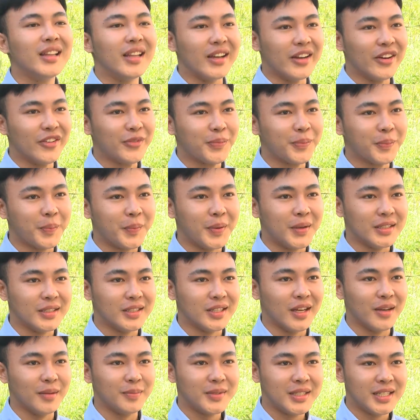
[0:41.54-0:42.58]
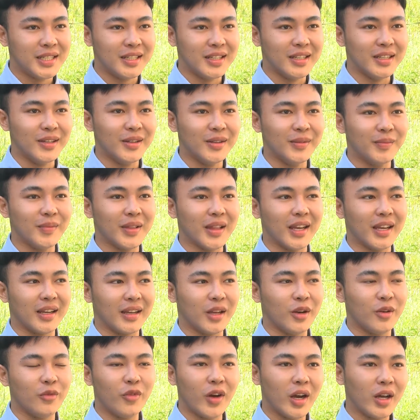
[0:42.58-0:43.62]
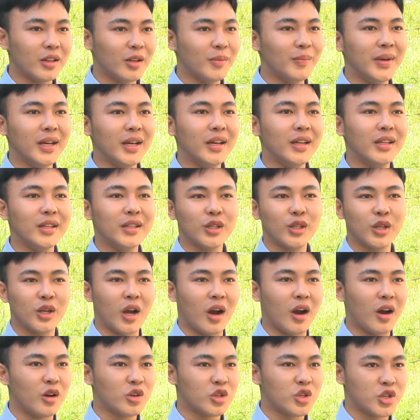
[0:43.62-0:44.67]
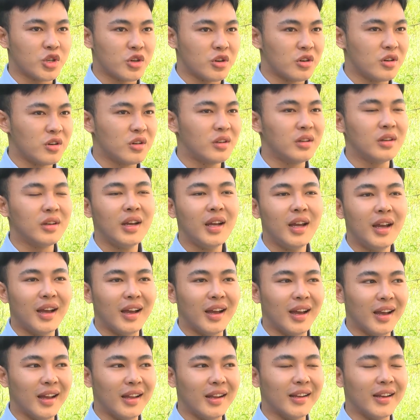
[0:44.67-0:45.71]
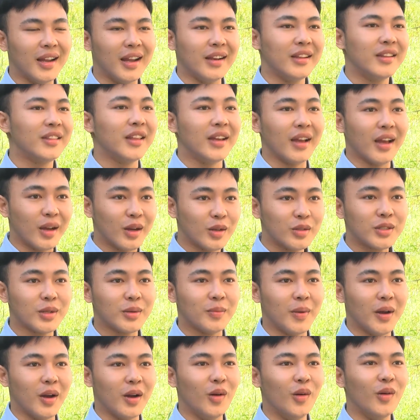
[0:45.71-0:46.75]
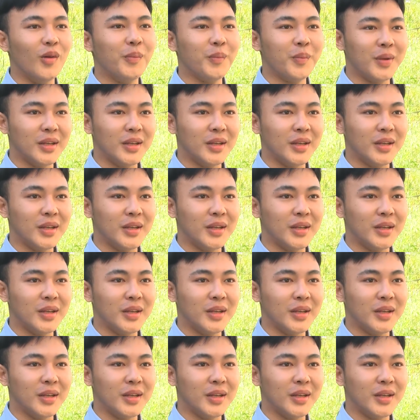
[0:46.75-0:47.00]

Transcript: love PCF team, like environment, culture, and anything else about